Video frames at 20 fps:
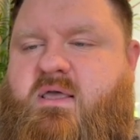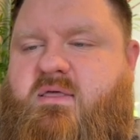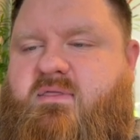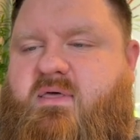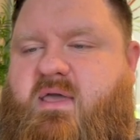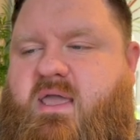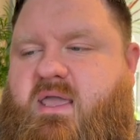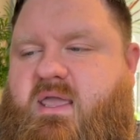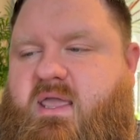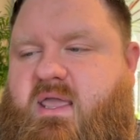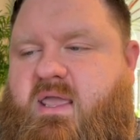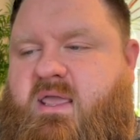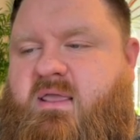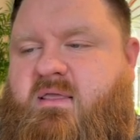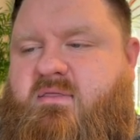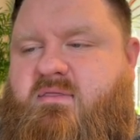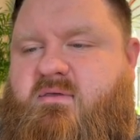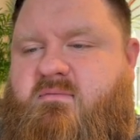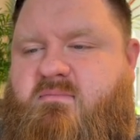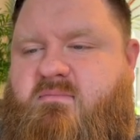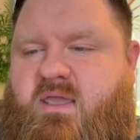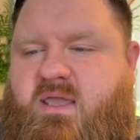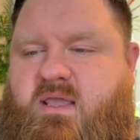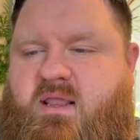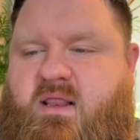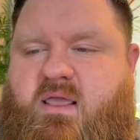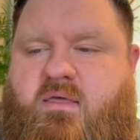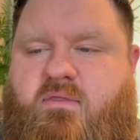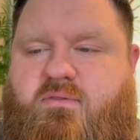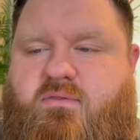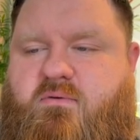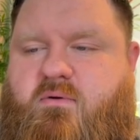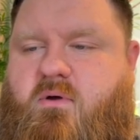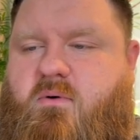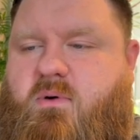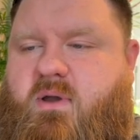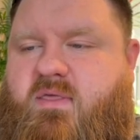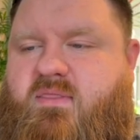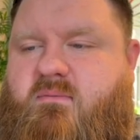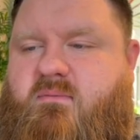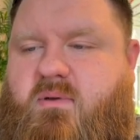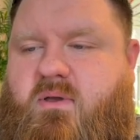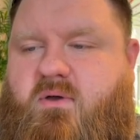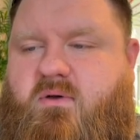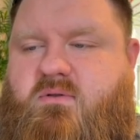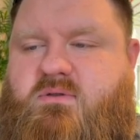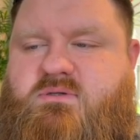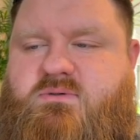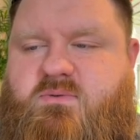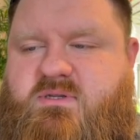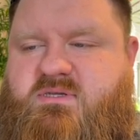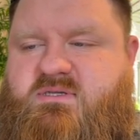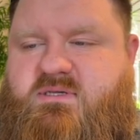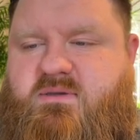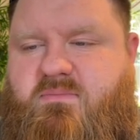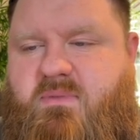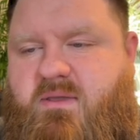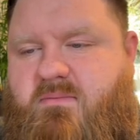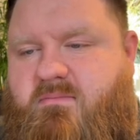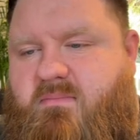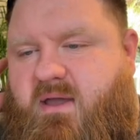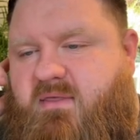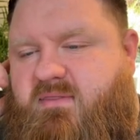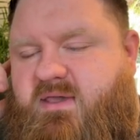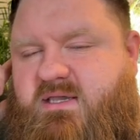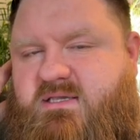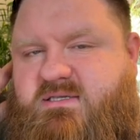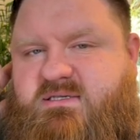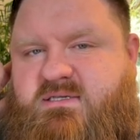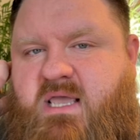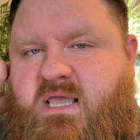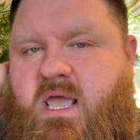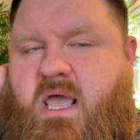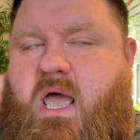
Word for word: They eat the meat and throw away the bones. What does he mean by this?